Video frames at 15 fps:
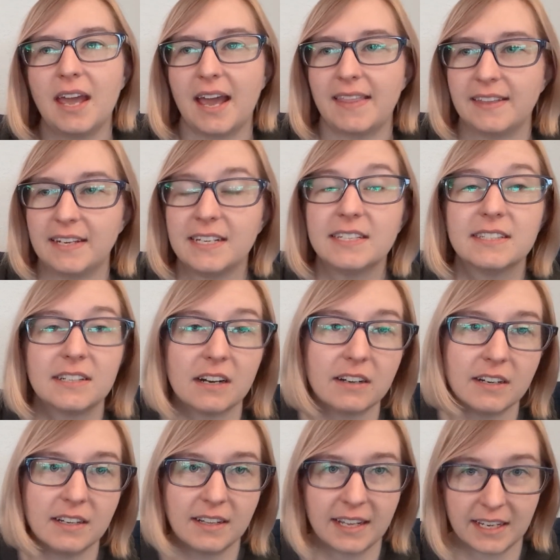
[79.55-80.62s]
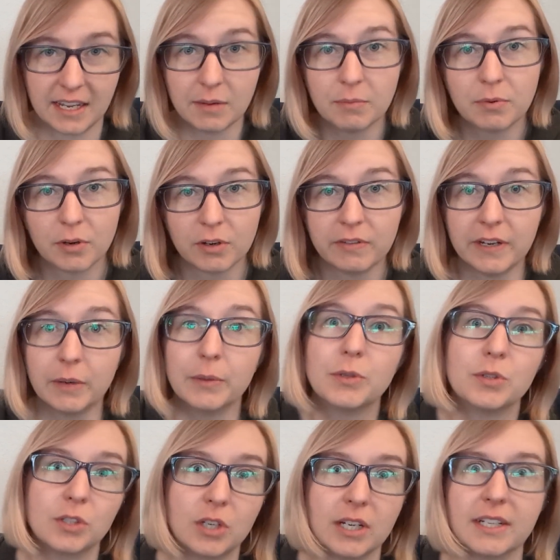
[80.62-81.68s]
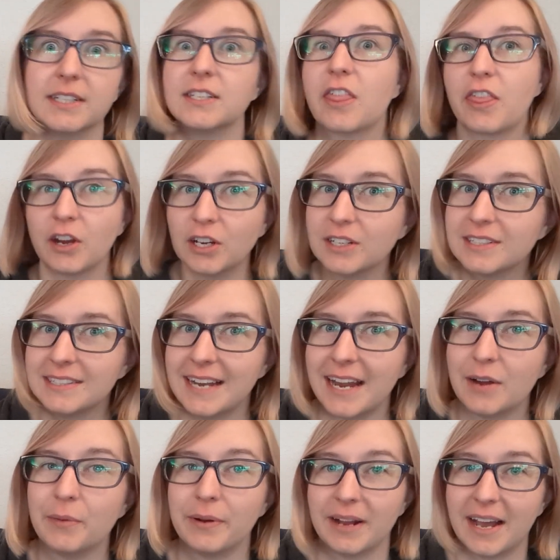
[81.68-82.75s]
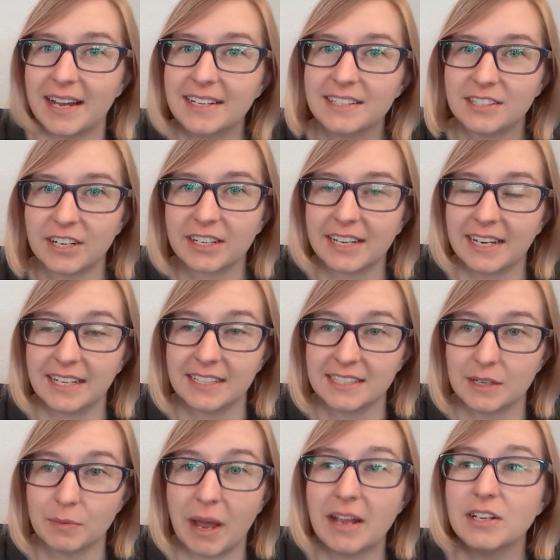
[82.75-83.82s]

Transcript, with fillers: And then he started like improving, which was good because Thursday when I started getting symptoms,